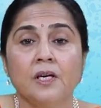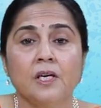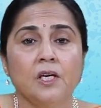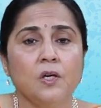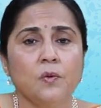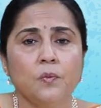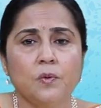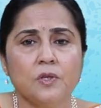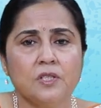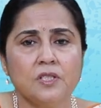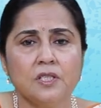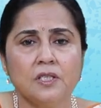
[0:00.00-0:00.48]

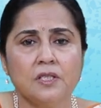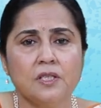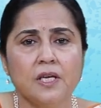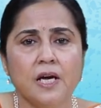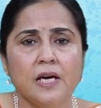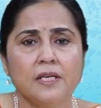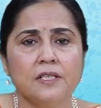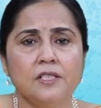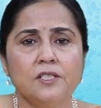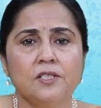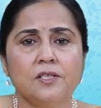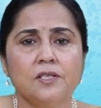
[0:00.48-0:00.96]
He wasn't the
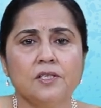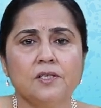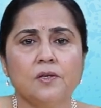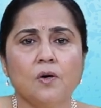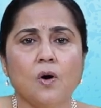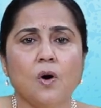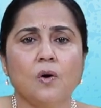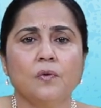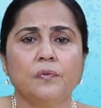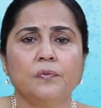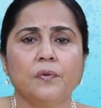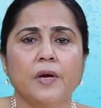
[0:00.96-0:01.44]
editor
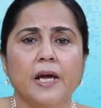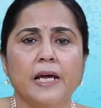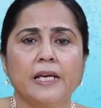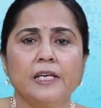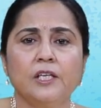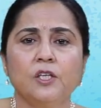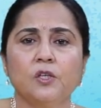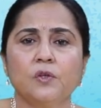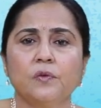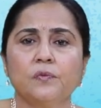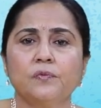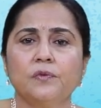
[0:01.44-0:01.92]
of
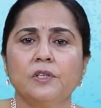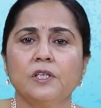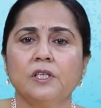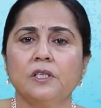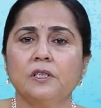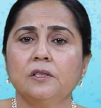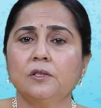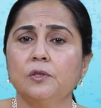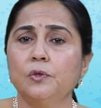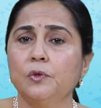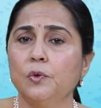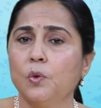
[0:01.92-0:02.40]
any of
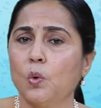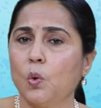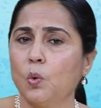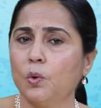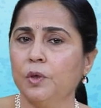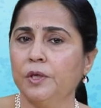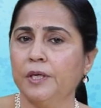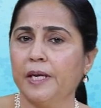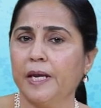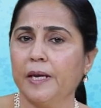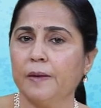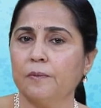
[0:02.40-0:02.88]
the
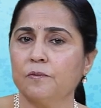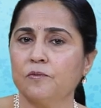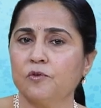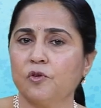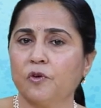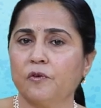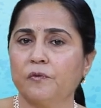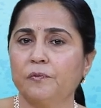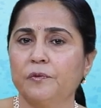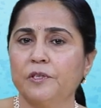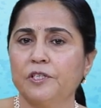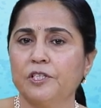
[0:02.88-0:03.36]
known names
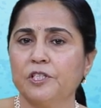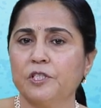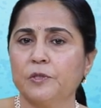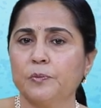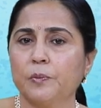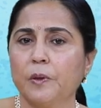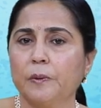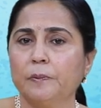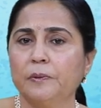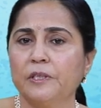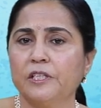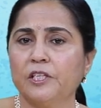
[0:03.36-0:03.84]
of
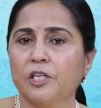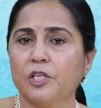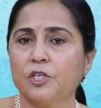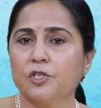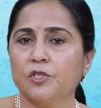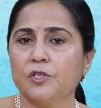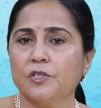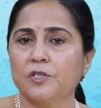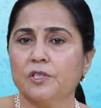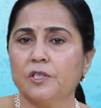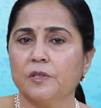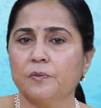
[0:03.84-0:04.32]
British
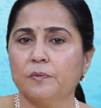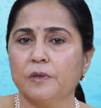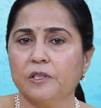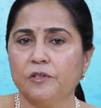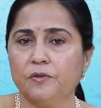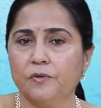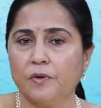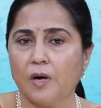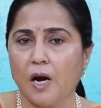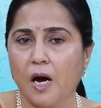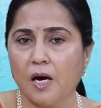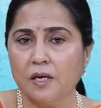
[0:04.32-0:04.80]
publications in
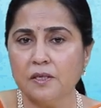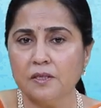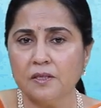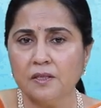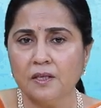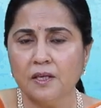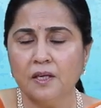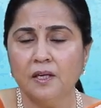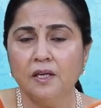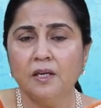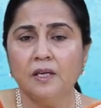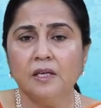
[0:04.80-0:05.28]
Madras,